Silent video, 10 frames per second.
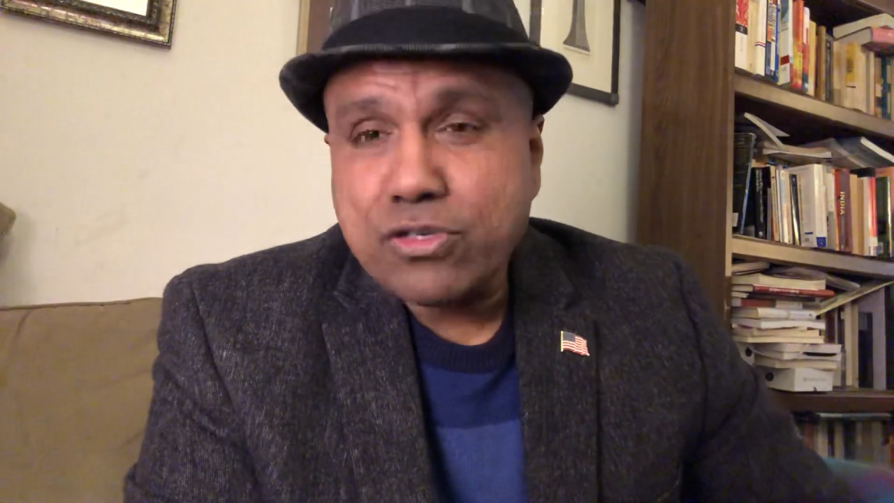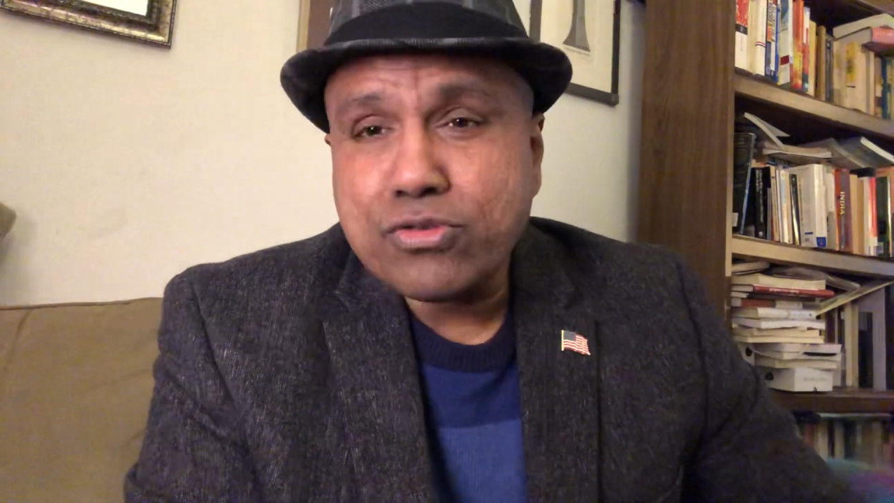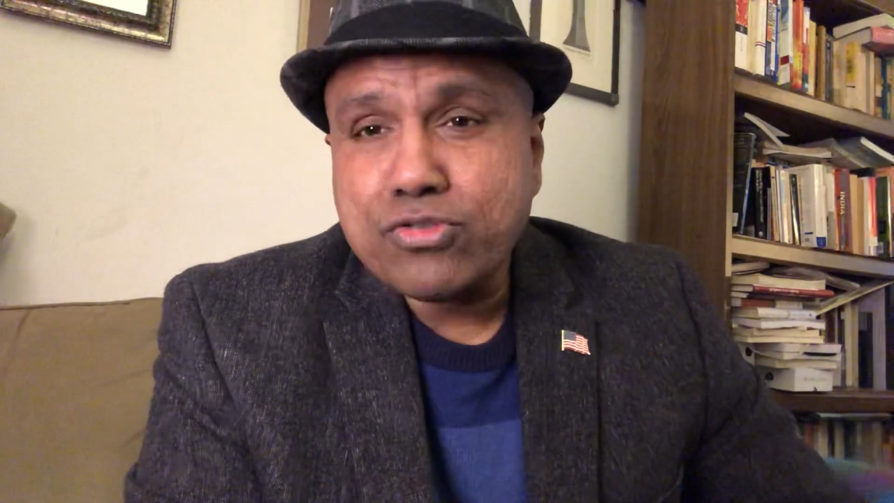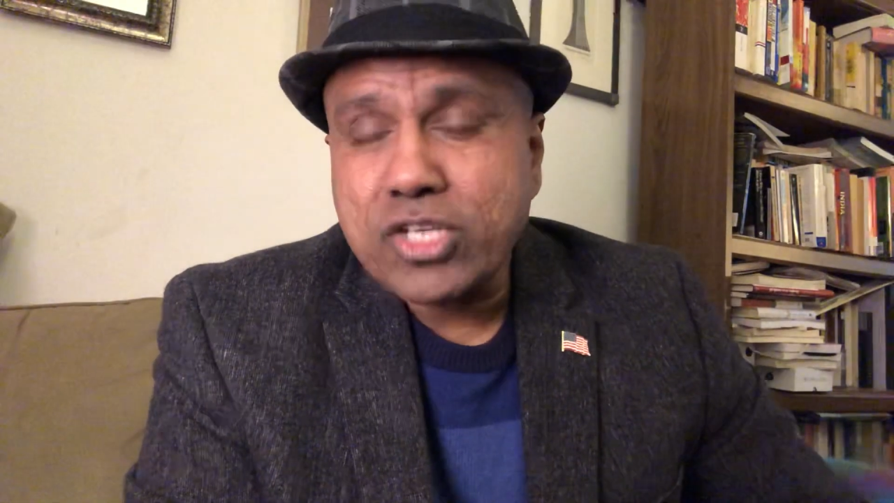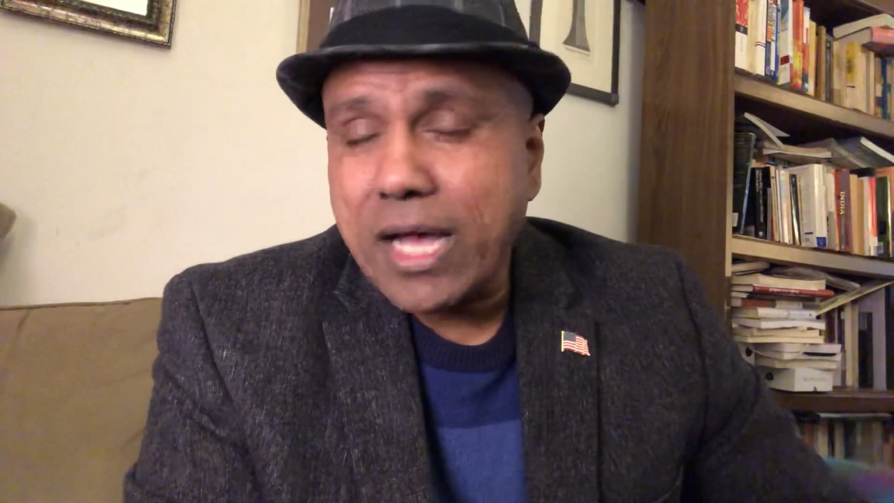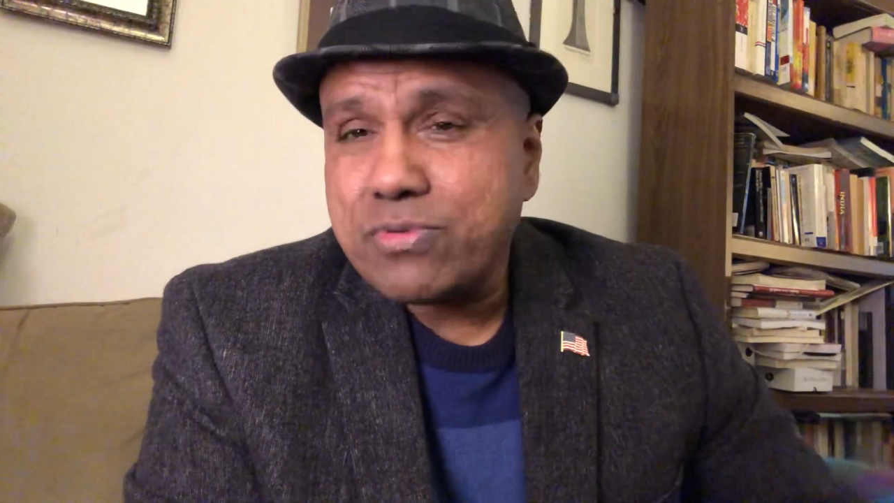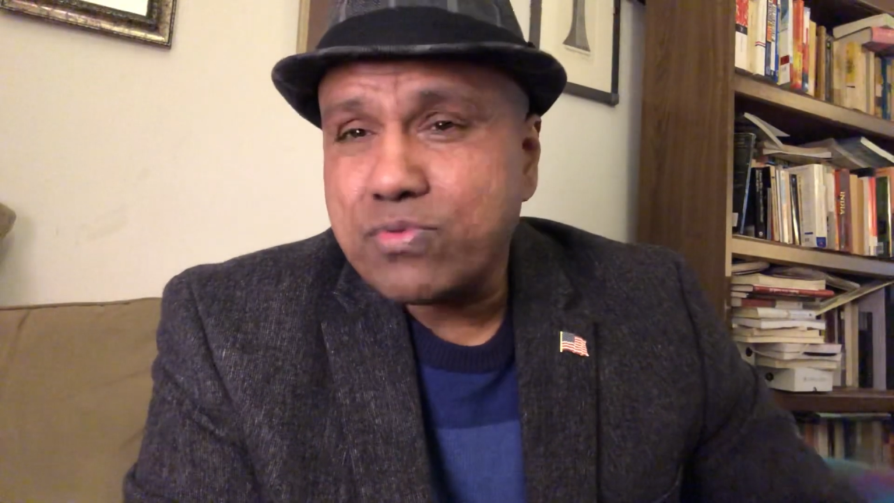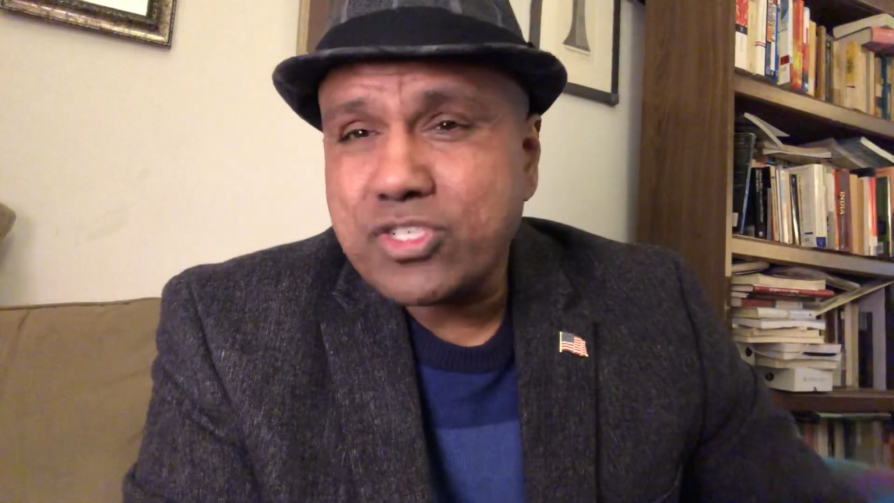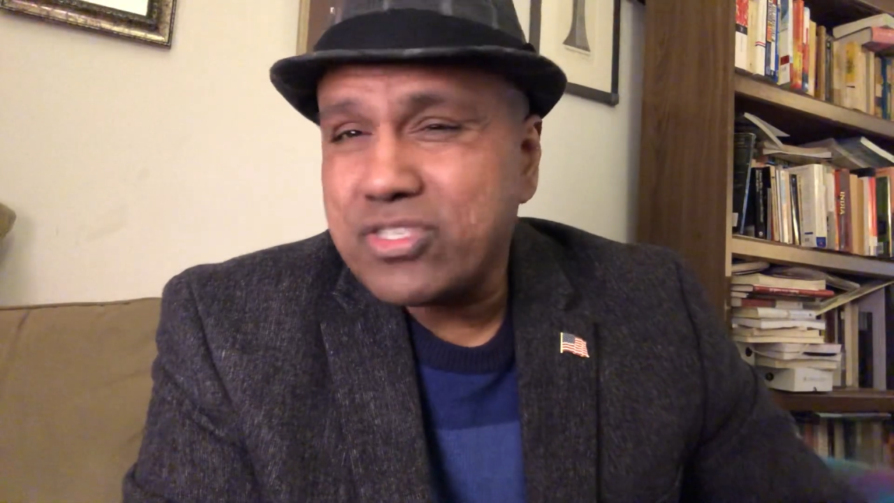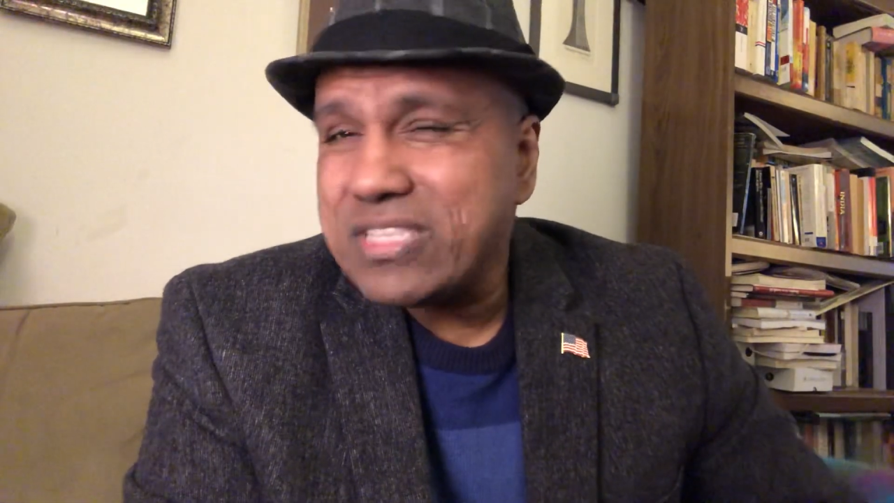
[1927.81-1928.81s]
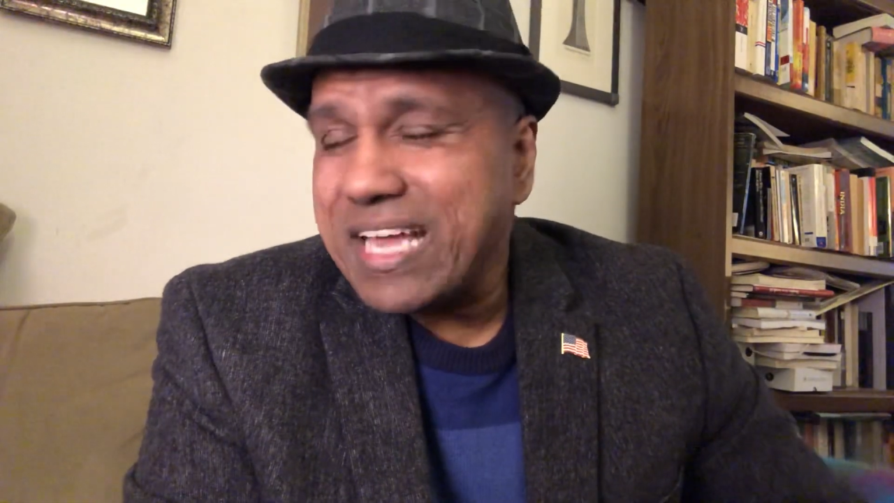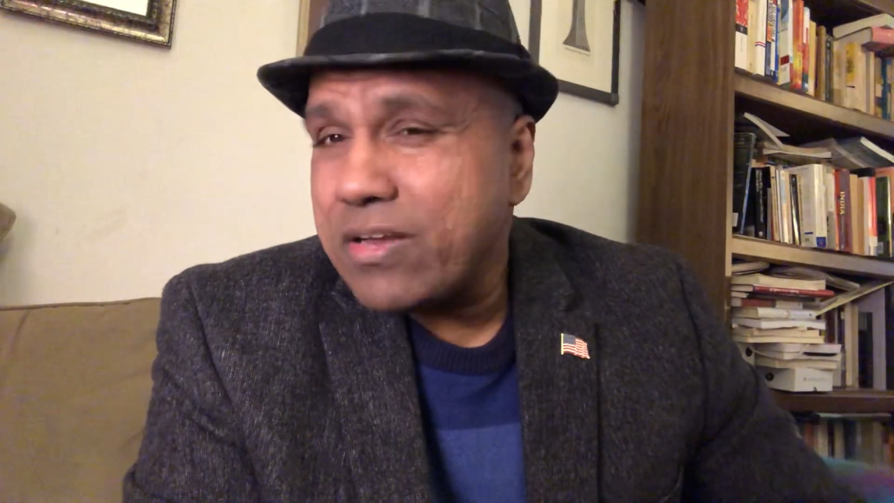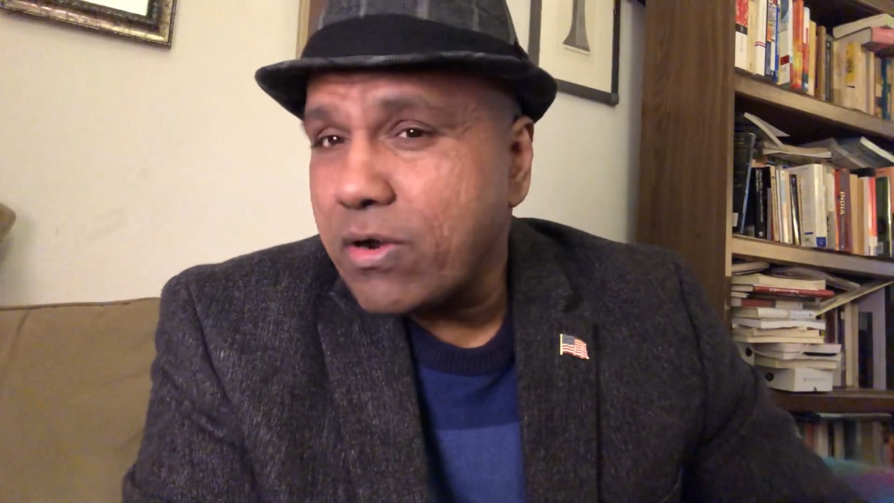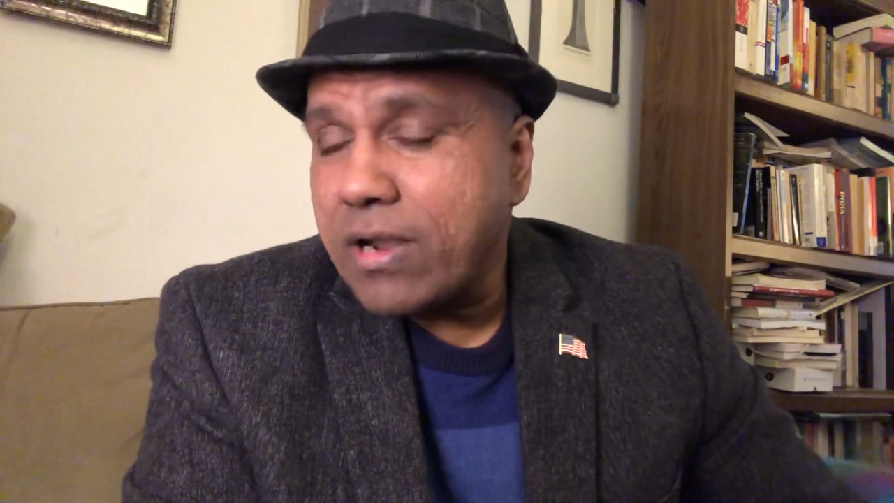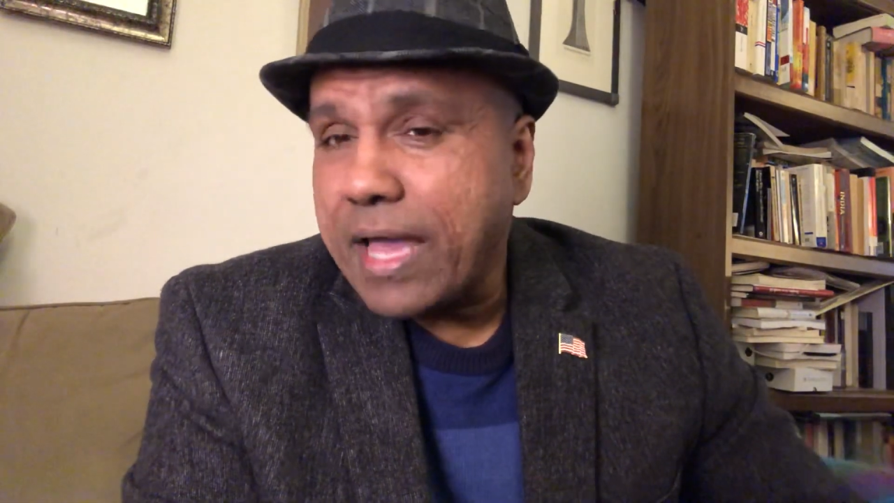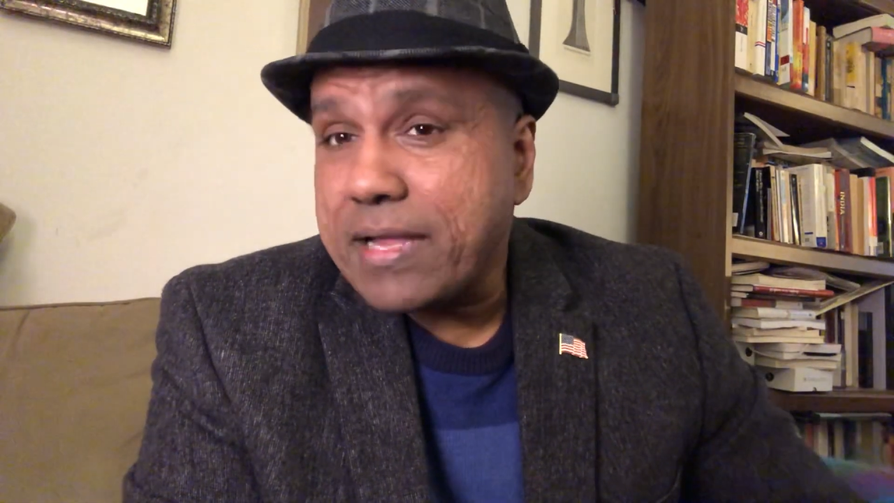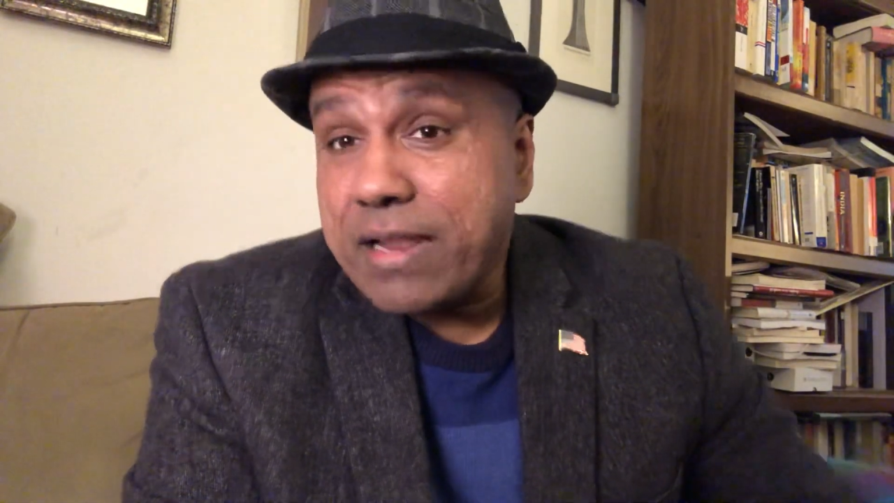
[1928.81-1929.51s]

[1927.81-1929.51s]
to do jobs which they don't like.